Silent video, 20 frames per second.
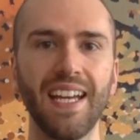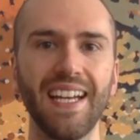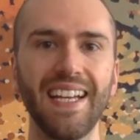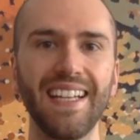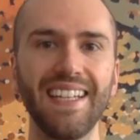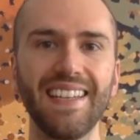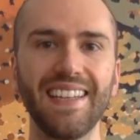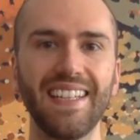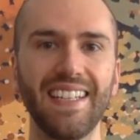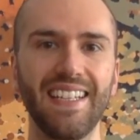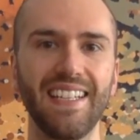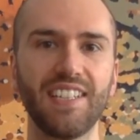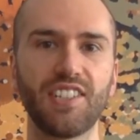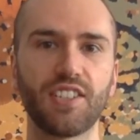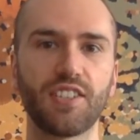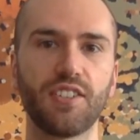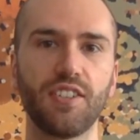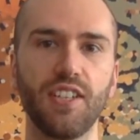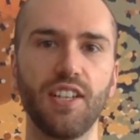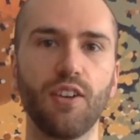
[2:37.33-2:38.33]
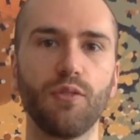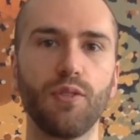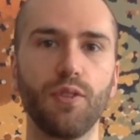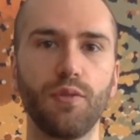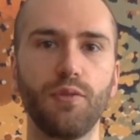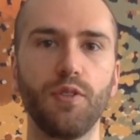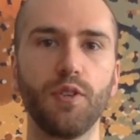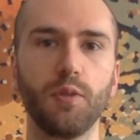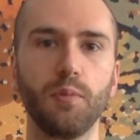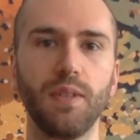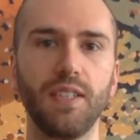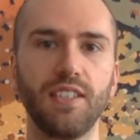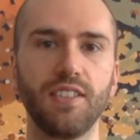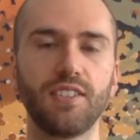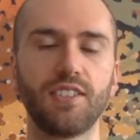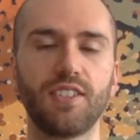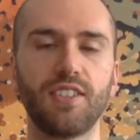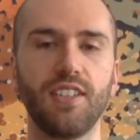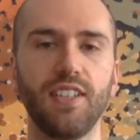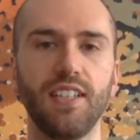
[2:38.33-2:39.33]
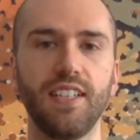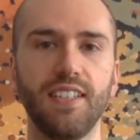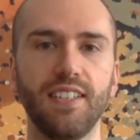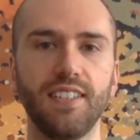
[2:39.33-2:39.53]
in the history of the film industry.